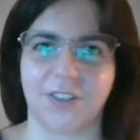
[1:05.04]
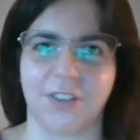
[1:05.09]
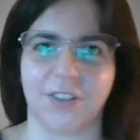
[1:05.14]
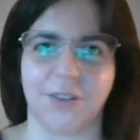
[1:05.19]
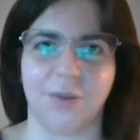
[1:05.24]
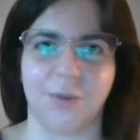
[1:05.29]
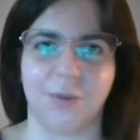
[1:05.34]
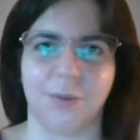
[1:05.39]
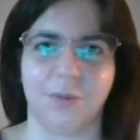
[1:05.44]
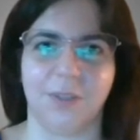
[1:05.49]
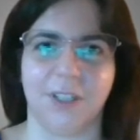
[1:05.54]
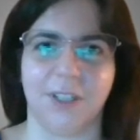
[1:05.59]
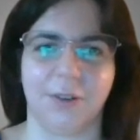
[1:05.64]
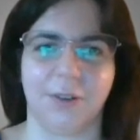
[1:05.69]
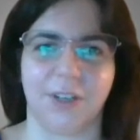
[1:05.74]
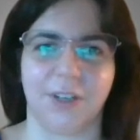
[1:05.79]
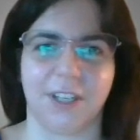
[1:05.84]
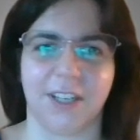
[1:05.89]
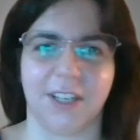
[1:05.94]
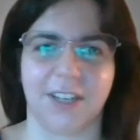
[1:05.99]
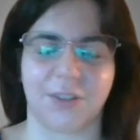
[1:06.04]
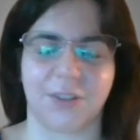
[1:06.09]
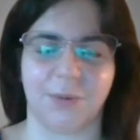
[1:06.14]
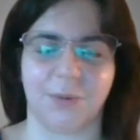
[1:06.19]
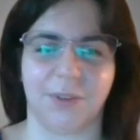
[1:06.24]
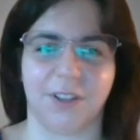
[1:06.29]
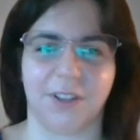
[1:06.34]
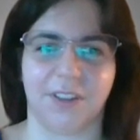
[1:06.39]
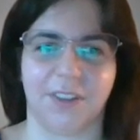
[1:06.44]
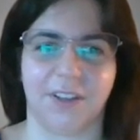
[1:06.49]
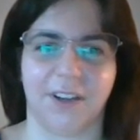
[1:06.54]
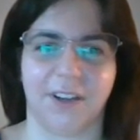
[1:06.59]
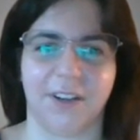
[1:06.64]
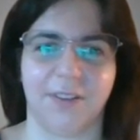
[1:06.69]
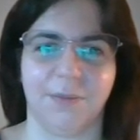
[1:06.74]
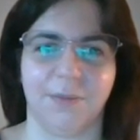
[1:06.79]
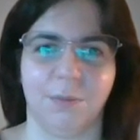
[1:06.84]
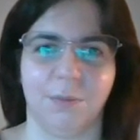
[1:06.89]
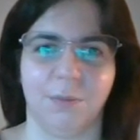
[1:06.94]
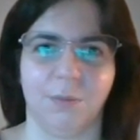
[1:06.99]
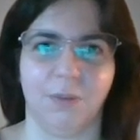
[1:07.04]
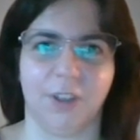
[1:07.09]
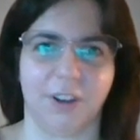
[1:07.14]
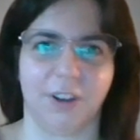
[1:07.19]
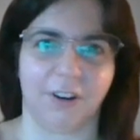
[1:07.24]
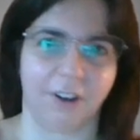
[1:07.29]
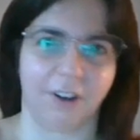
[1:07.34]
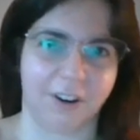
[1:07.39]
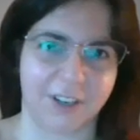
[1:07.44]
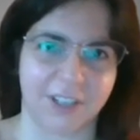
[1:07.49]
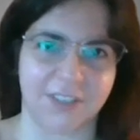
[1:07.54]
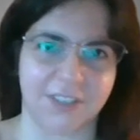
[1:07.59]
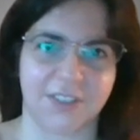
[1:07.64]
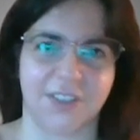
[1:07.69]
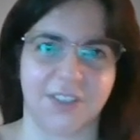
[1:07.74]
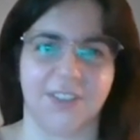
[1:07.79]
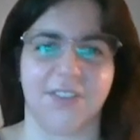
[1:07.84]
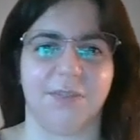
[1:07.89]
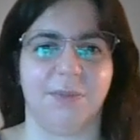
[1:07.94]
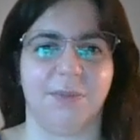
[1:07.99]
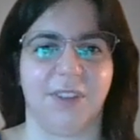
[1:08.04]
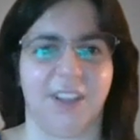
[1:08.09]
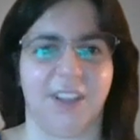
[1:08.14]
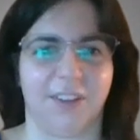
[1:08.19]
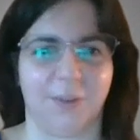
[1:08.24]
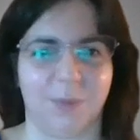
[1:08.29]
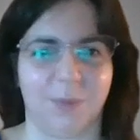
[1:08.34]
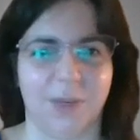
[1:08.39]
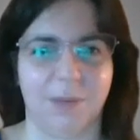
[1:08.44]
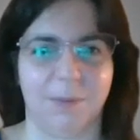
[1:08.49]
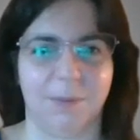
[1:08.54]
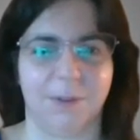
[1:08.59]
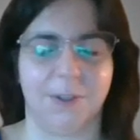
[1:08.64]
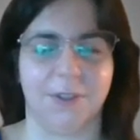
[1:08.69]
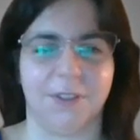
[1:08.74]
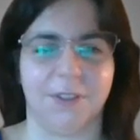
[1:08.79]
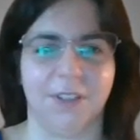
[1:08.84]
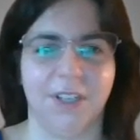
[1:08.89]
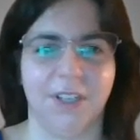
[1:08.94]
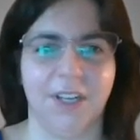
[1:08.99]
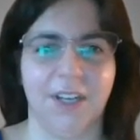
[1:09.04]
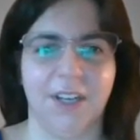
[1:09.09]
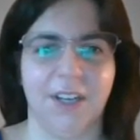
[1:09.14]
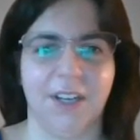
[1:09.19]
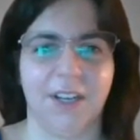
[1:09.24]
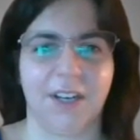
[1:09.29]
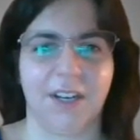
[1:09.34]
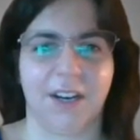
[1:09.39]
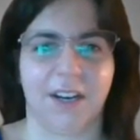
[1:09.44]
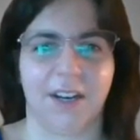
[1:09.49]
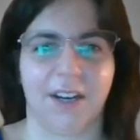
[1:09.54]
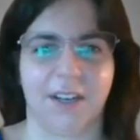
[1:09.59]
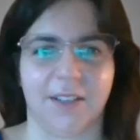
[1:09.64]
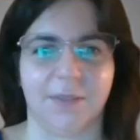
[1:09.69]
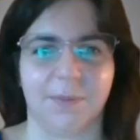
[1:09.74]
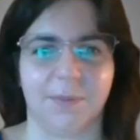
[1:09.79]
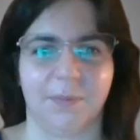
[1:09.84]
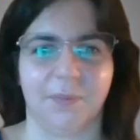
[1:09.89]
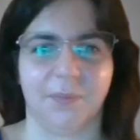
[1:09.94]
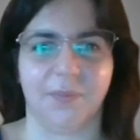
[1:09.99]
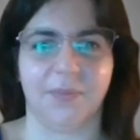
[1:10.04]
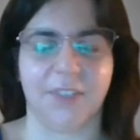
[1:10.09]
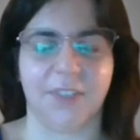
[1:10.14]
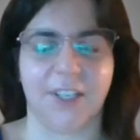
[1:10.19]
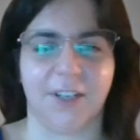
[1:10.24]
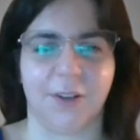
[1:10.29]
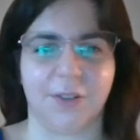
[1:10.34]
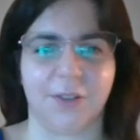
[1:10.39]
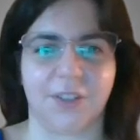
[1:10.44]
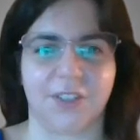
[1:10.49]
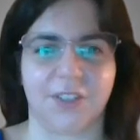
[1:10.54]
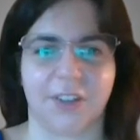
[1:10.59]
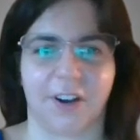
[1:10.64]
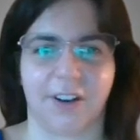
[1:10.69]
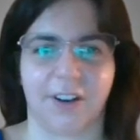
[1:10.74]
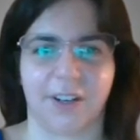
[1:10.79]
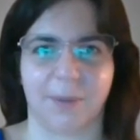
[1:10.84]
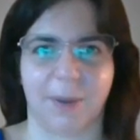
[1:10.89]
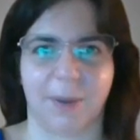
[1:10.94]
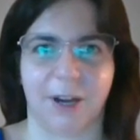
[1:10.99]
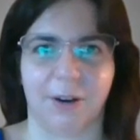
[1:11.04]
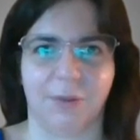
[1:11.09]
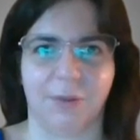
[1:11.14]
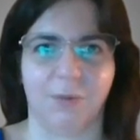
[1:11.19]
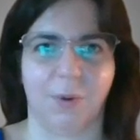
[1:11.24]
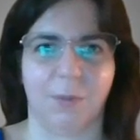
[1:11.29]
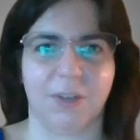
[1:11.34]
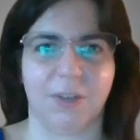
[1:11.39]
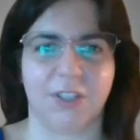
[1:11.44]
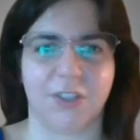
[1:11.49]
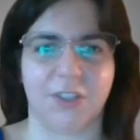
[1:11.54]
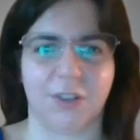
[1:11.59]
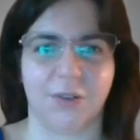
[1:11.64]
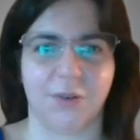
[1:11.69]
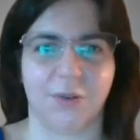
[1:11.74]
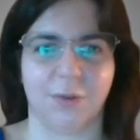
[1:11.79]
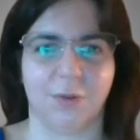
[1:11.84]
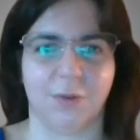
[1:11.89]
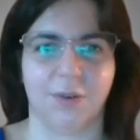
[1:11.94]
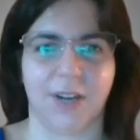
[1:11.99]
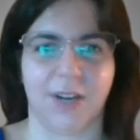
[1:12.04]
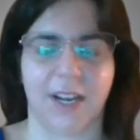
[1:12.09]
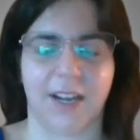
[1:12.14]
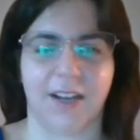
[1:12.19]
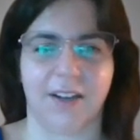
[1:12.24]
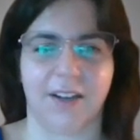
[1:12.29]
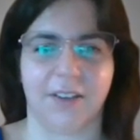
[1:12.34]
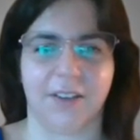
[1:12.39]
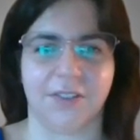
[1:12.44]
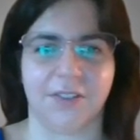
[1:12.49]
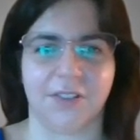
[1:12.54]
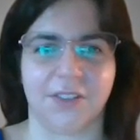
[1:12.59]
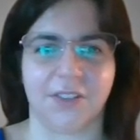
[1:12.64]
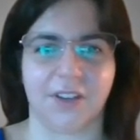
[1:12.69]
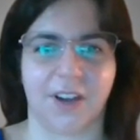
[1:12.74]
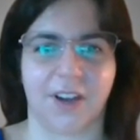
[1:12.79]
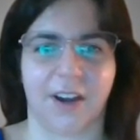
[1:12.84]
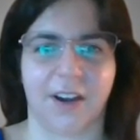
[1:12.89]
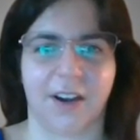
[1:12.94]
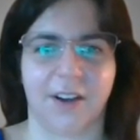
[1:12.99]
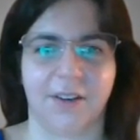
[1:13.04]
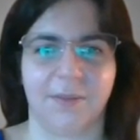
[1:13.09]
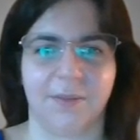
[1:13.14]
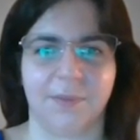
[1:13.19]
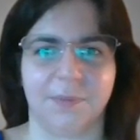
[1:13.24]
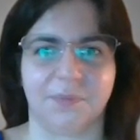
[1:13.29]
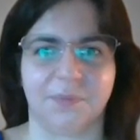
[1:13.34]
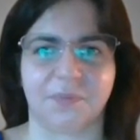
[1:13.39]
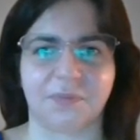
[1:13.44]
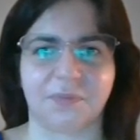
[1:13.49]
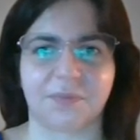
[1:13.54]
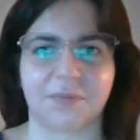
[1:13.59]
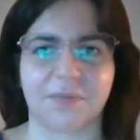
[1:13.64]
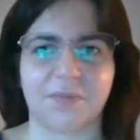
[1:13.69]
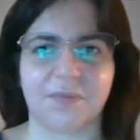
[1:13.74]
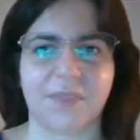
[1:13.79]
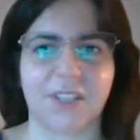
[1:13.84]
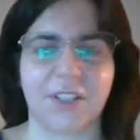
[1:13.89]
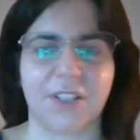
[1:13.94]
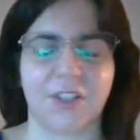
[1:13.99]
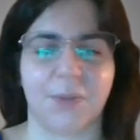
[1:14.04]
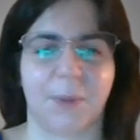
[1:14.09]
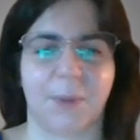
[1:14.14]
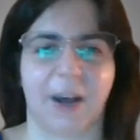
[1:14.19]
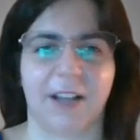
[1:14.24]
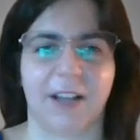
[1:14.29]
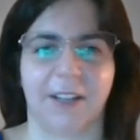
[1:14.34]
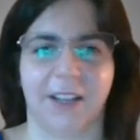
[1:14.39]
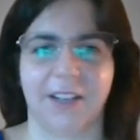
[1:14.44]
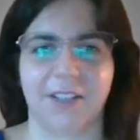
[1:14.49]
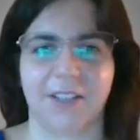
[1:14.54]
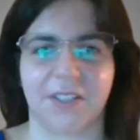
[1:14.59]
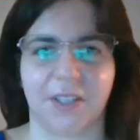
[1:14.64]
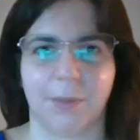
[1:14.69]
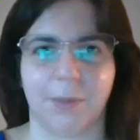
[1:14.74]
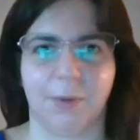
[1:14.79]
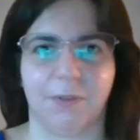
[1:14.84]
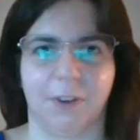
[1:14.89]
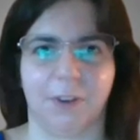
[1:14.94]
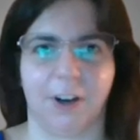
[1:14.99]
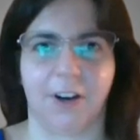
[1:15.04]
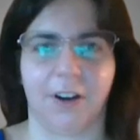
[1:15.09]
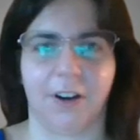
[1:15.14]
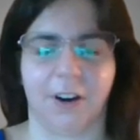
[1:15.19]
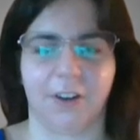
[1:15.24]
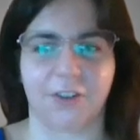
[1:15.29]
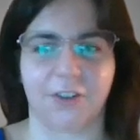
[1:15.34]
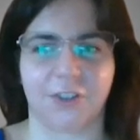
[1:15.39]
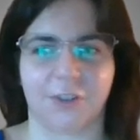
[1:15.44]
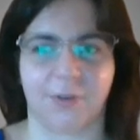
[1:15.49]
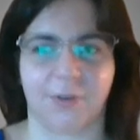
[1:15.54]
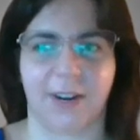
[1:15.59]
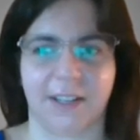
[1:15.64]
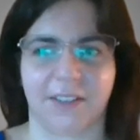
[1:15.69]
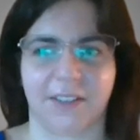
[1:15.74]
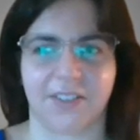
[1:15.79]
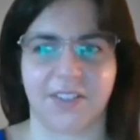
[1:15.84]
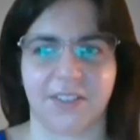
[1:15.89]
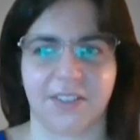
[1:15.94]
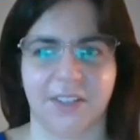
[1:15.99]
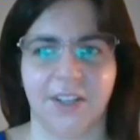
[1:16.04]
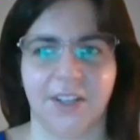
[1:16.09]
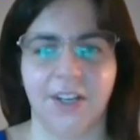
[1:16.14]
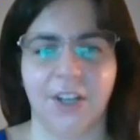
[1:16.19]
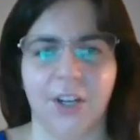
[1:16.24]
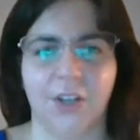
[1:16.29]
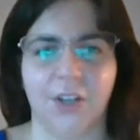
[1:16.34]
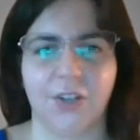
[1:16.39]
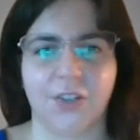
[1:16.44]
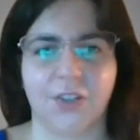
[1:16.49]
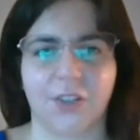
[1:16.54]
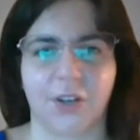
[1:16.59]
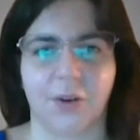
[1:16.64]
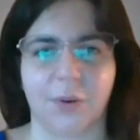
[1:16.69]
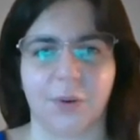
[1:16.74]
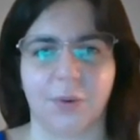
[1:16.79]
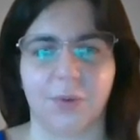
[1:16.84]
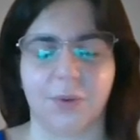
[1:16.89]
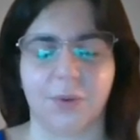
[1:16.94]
to, connect with our audiences and with other people, to talk about what we do and spotlight some of our strengths. So